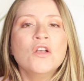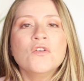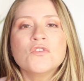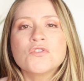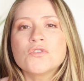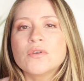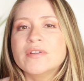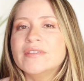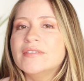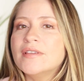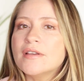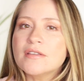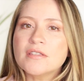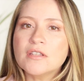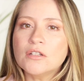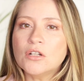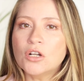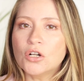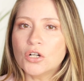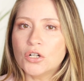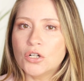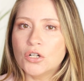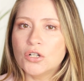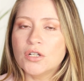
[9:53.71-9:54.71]
So it doesn't
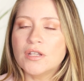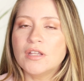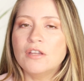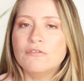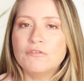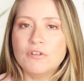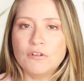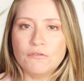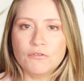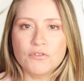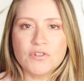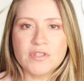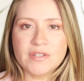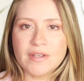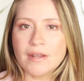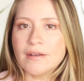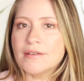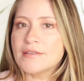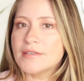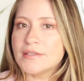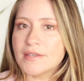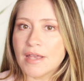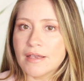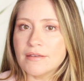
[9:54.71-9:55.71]
hurt. Even if your skin
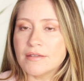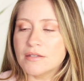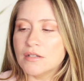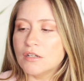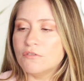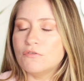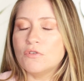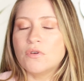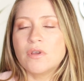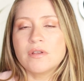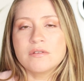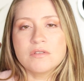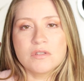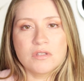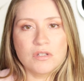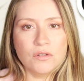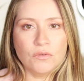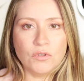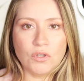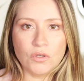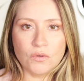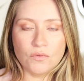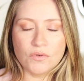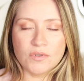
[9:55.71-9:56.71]
is sensitive, you can
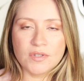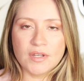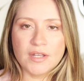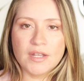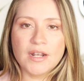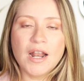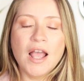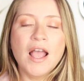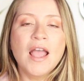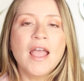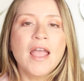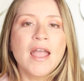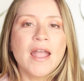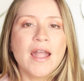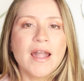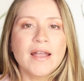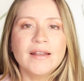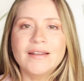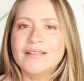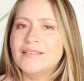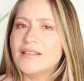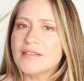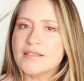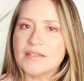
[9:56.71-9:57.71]
still use it,
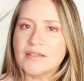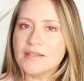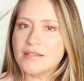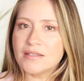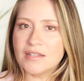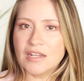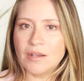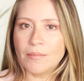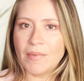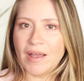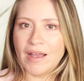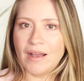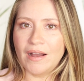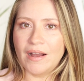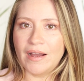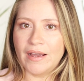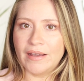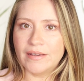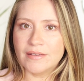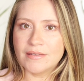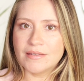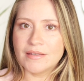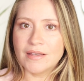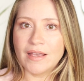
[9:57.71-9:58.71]
and it doesn't sting my
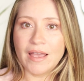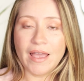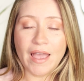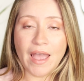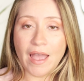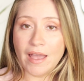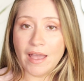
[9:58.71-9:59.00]
eyes.